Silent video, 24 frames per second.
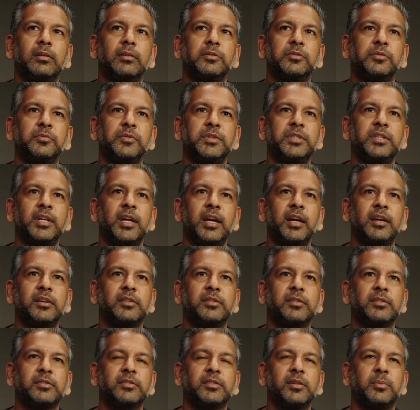we take
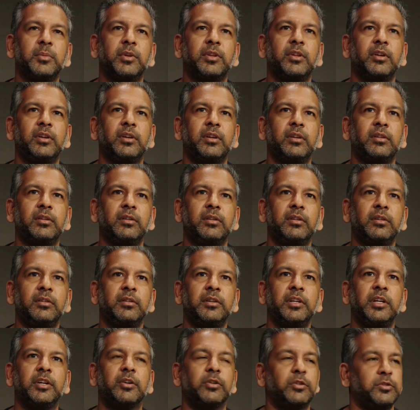some of the
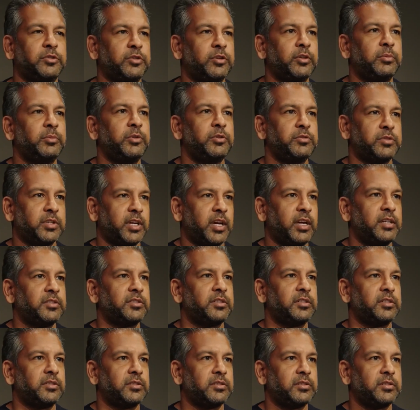near term use
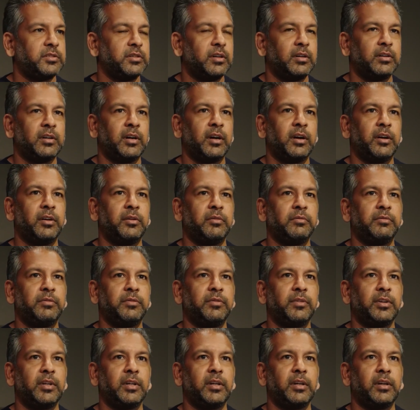cases
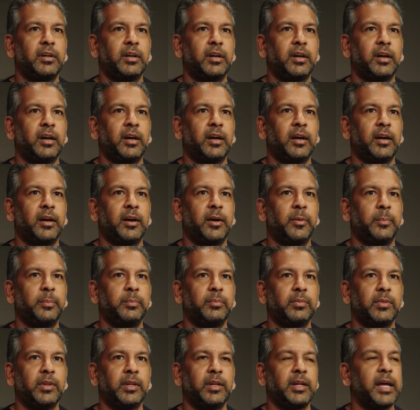of
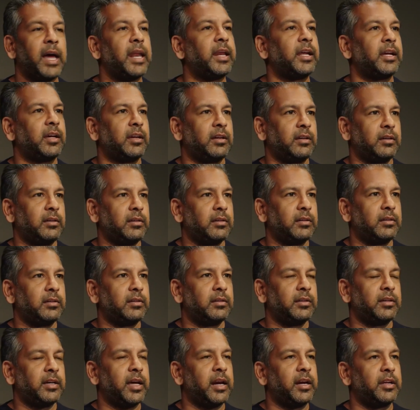getting
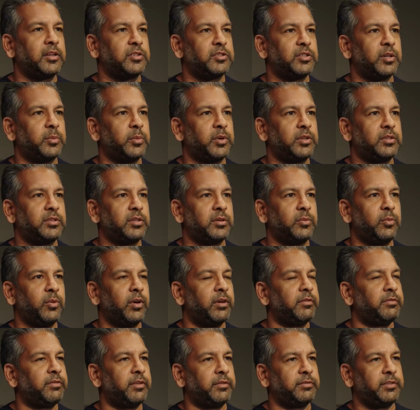someone to
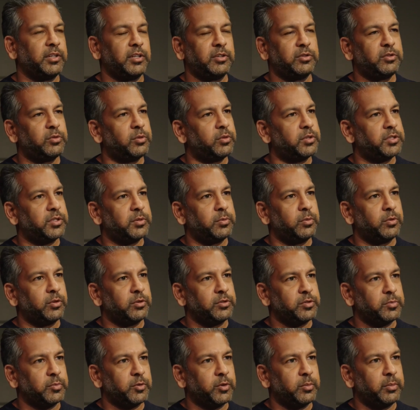150 to 200
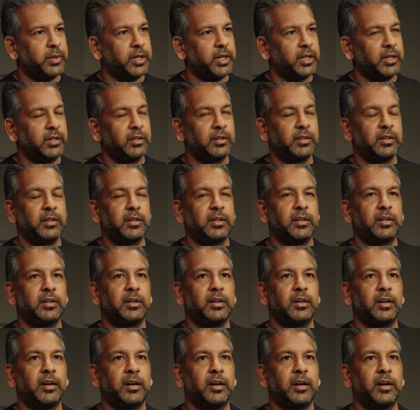words per minute,
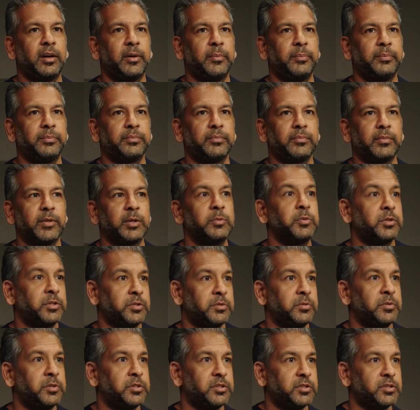
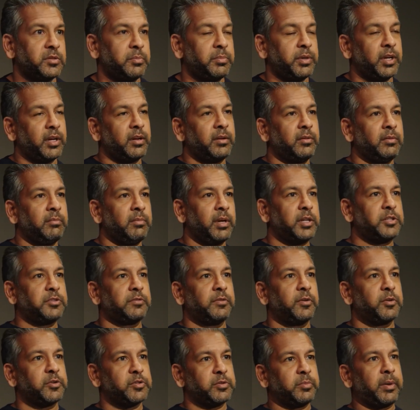which is a big major
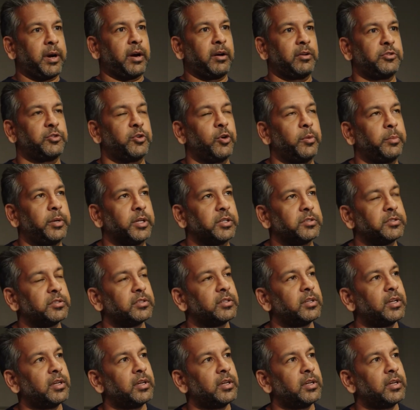focus of paradromics.